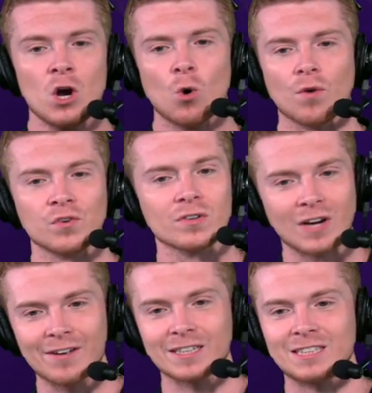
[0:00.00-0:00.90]
Well, if you have a
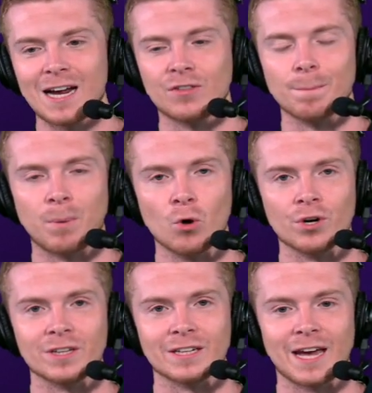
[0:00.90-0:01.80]
guy like Jonathan
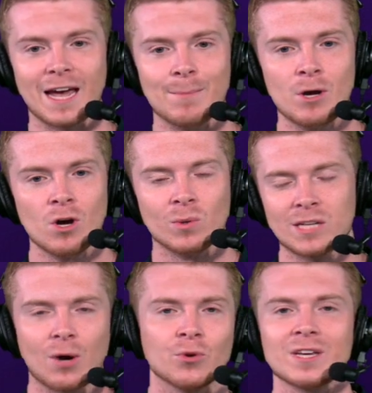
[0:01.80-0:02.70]
Bullard in the game who's
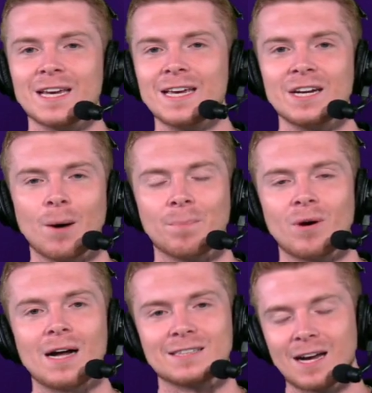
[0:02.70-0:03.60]
not really eating up
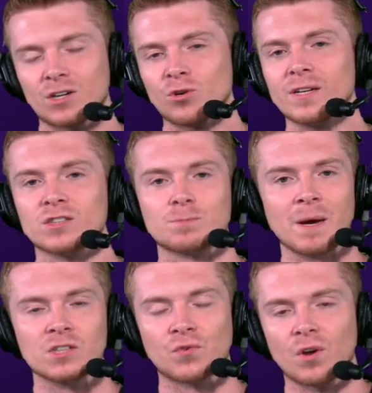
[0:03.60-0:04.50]
blocks and not creating
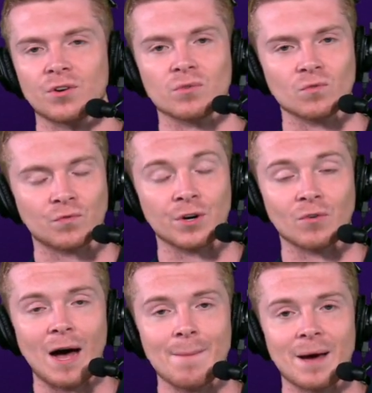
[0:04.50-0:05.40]
space for your
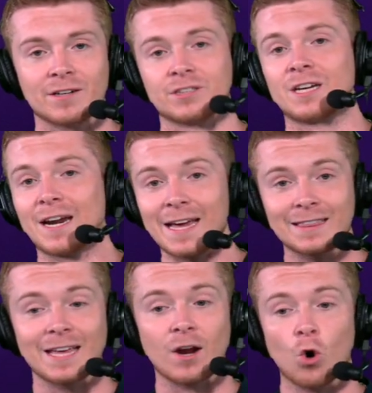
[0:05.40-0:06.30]
linebackers to kind of
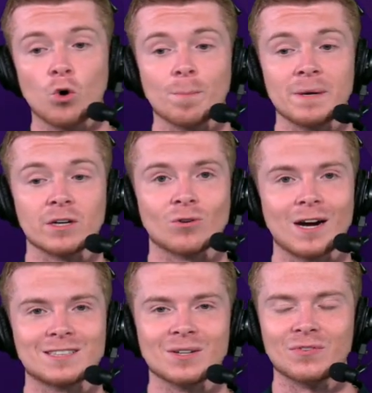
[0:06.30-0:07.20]
hit that hole and be
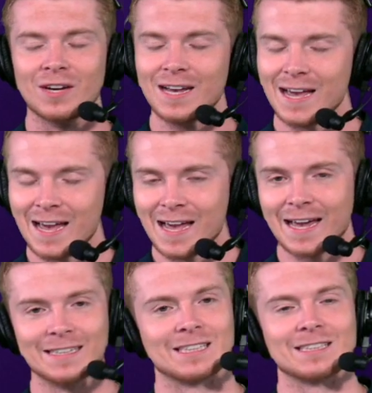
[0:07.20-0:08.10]
aggressive,
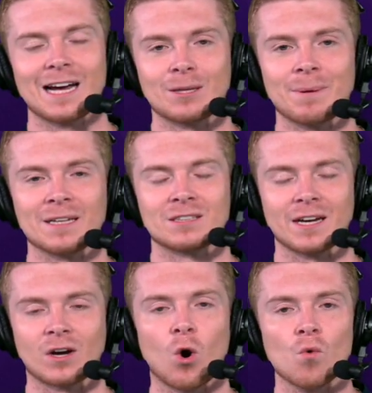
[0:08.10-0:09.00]
it's just not the best,
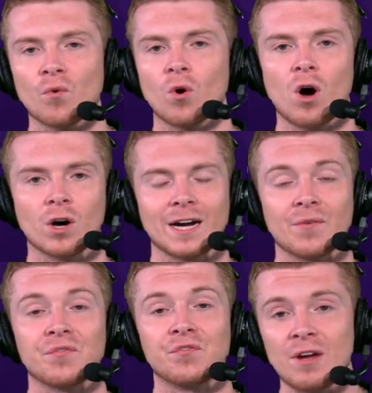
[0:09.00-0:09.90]
like, overall kind
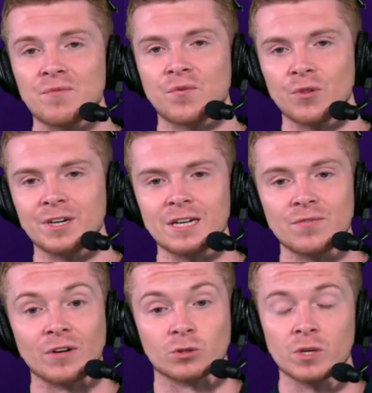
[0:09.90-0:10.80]
of fit for the
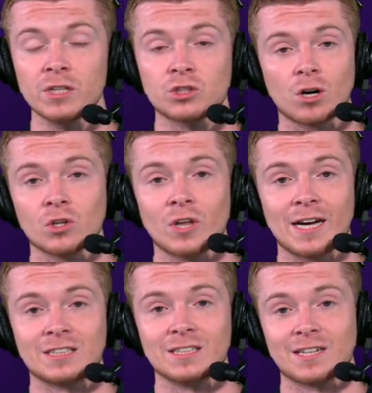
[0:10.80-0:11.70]
defense. So he struggled
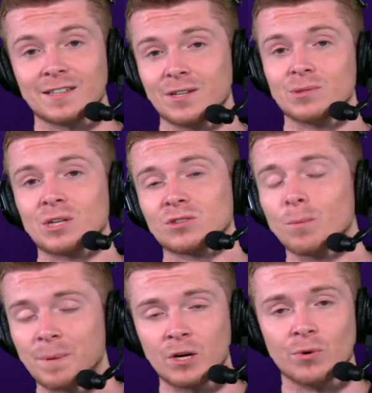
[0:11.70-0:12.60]
last season. I think he was also a
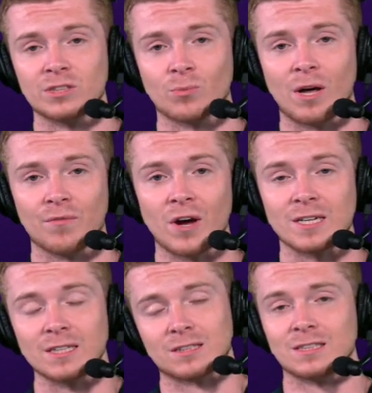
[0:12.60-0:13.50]
big reason why the
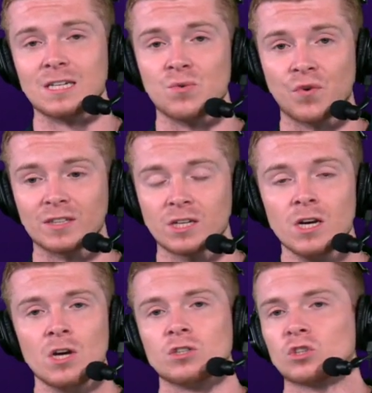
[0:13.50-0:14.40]
Vikings' defense
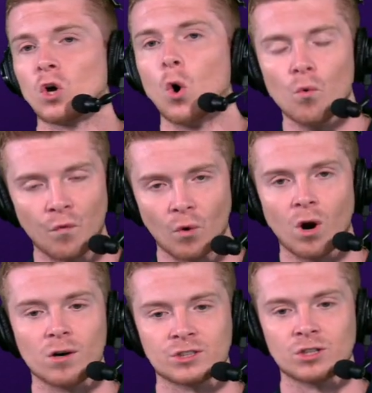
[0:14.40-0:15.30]
just
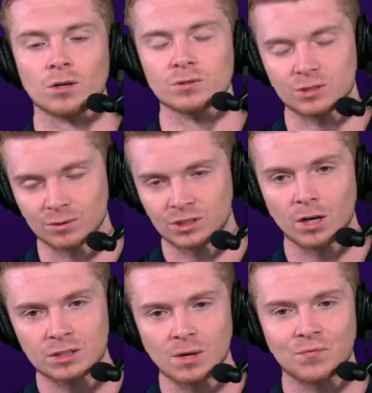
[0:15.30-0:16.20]
overall struggled. So it
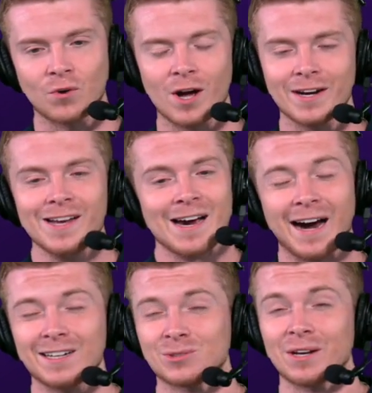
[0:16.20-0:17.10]
starts up front.
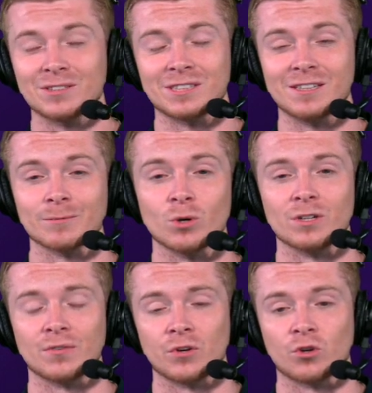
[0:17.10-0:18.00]
I'd just rather see them go a
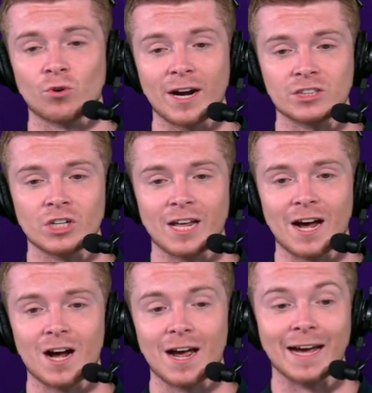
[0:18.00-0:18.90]
different direction
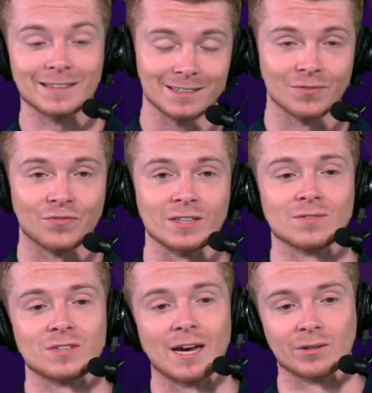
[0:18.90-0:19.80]
at that
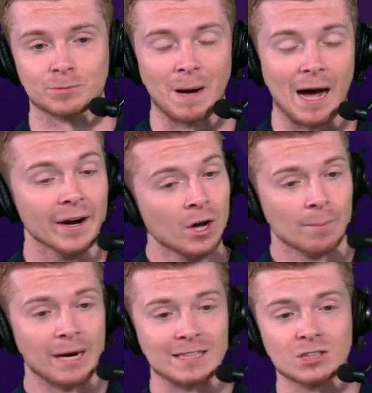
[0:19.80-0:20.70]
defensive tackle spot.
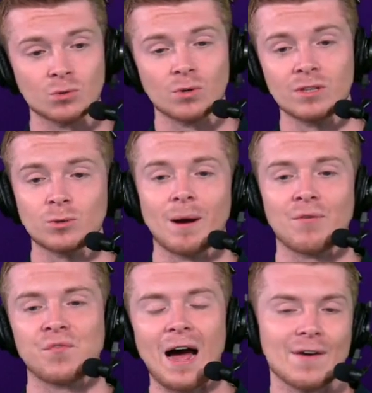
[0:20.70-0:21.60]
But, guys, these were my
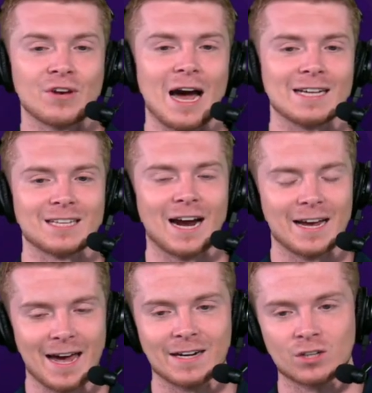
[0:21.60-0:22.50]
five guys that I
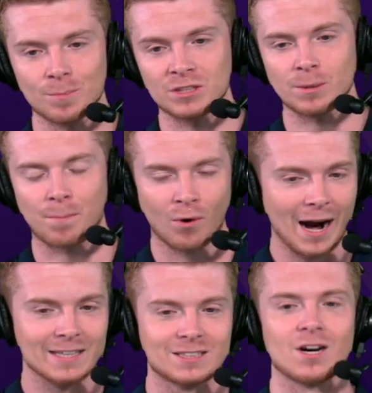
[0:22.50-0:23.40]
had could be
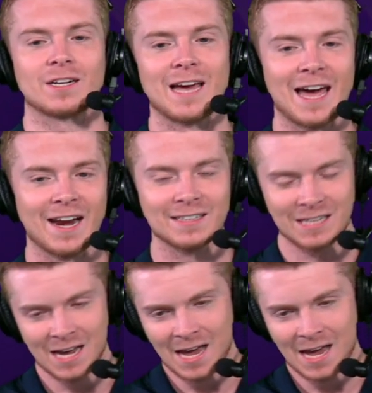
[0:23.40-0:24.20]
surprise cut candidates.